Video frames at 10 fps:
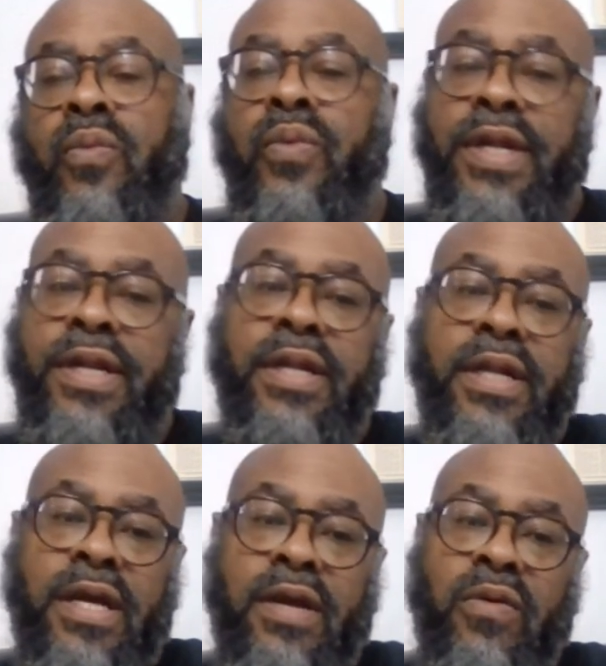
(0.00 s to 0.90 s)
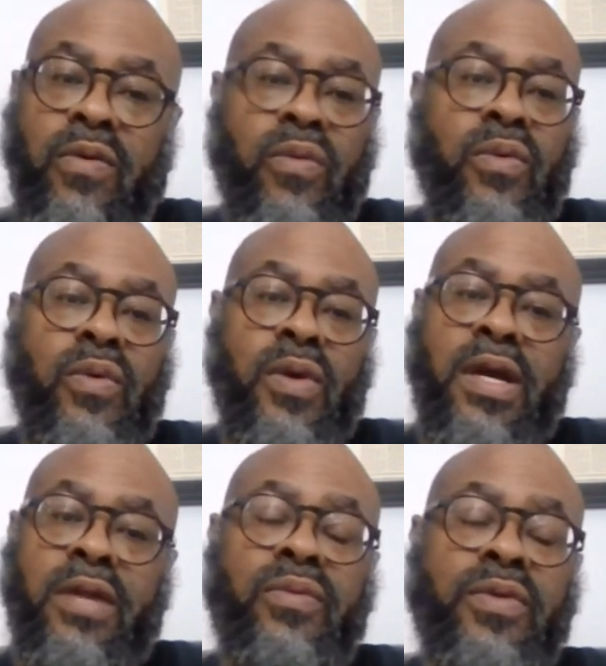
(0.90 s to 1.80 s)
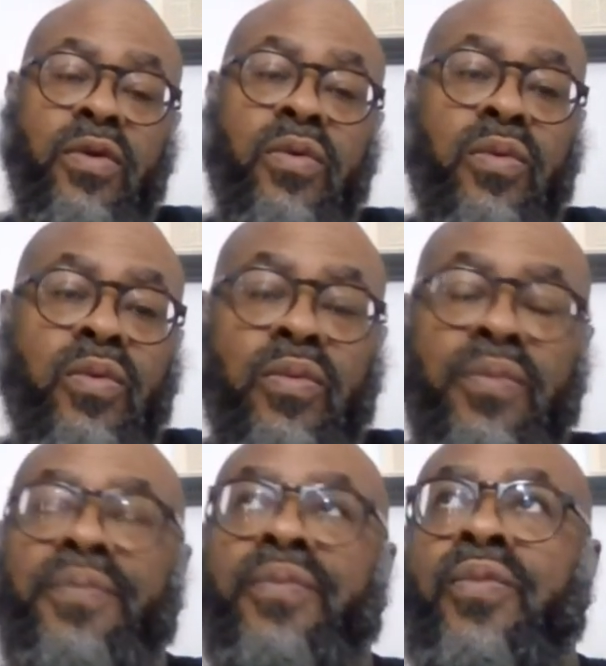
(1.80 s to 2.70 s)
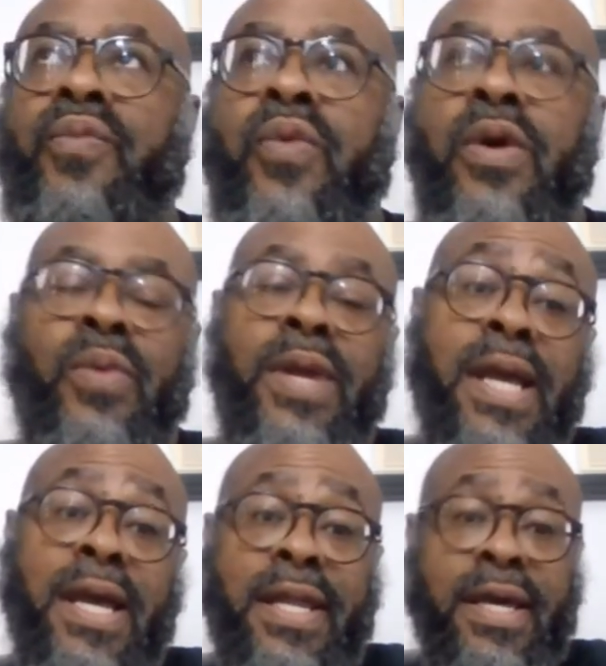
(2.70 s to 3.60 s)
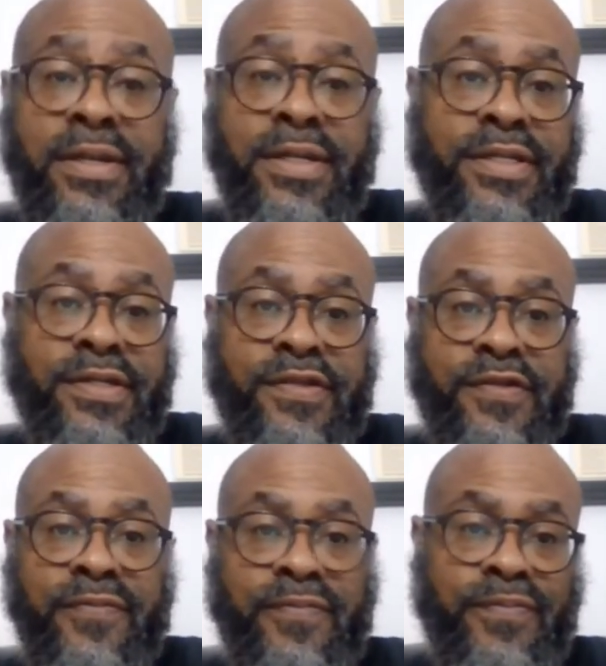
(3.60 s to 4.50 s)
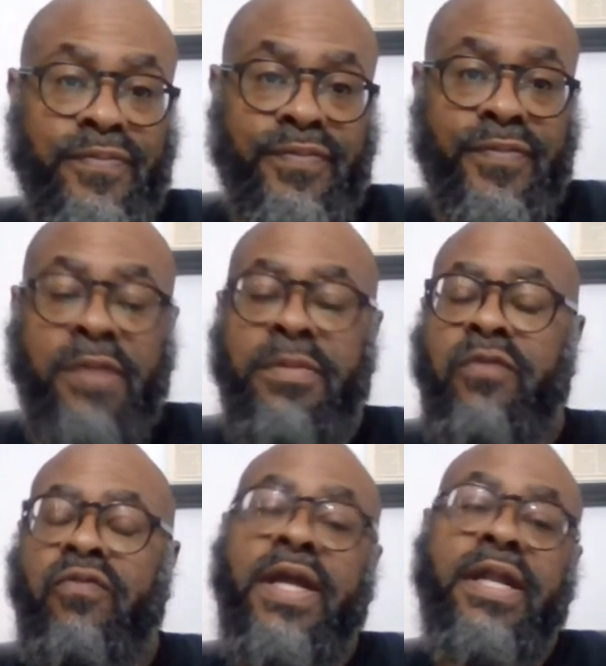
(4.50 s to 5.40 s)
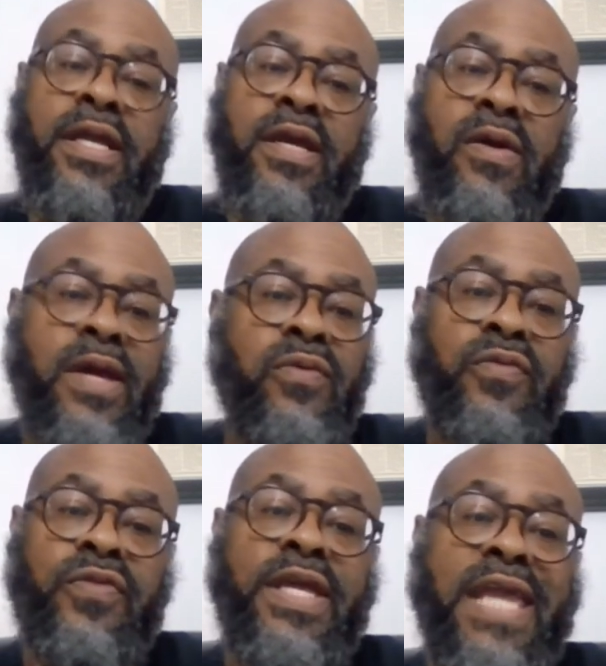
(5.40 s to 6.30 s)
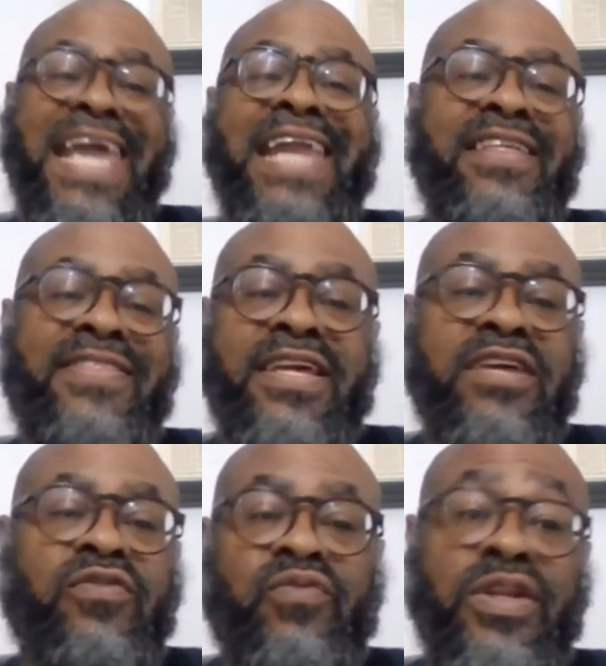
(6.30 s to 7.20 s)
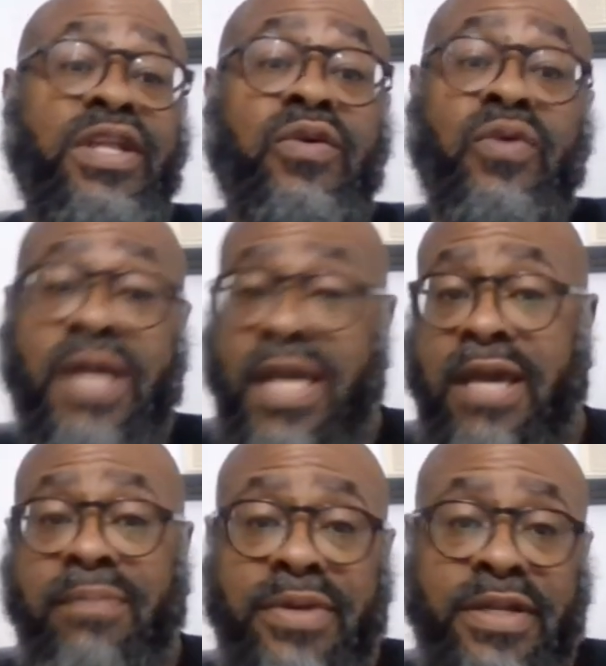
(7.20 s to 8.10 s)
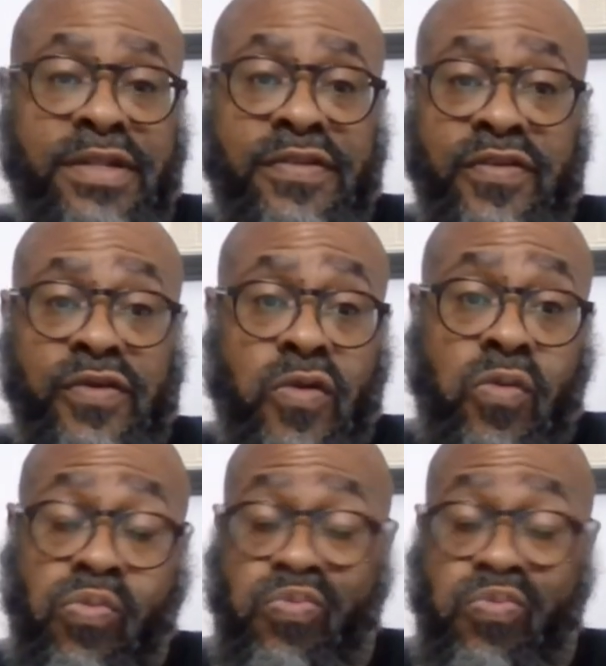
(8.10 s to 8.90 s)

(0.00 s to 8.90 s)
I don't know what we got out of this. I mean, right now, I don't think anything is really going to happen until